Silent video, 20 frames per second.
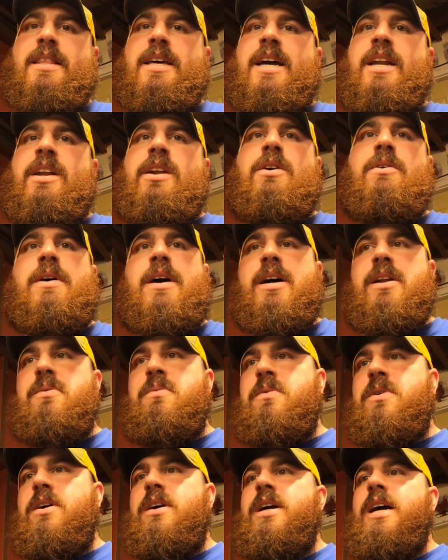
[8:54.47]
I know how to
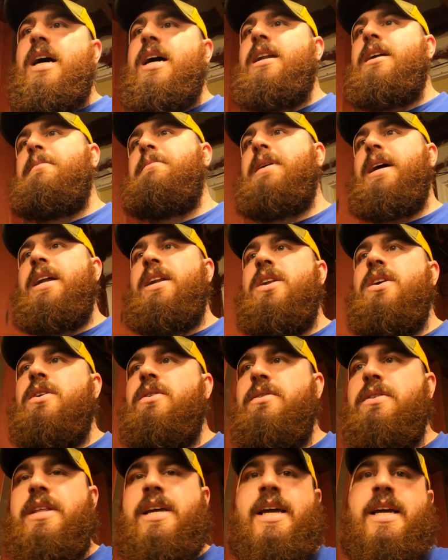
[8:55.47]
work on them. I
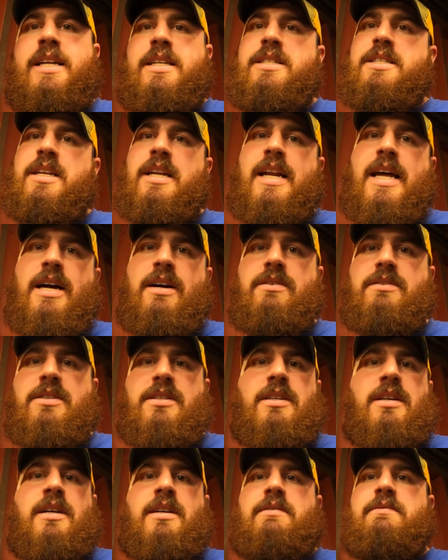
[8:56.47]
know the ins and
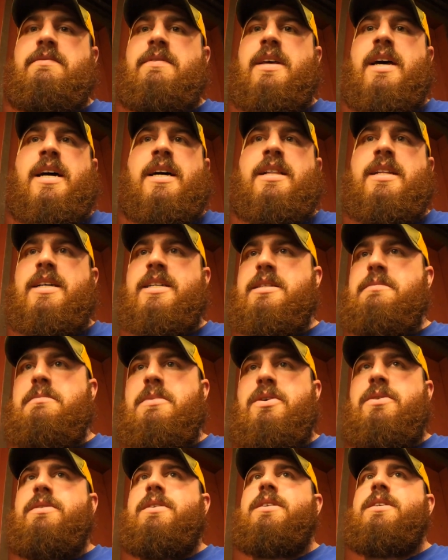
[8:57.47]
outs of the LS
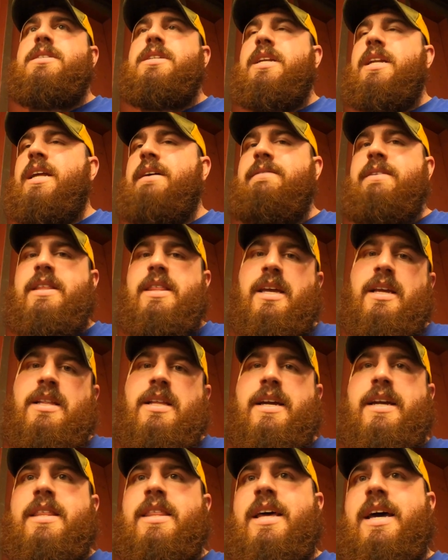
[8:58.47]
motors and everything
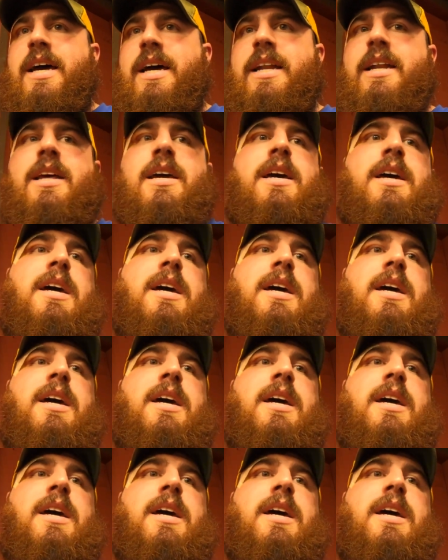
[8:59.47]
like that.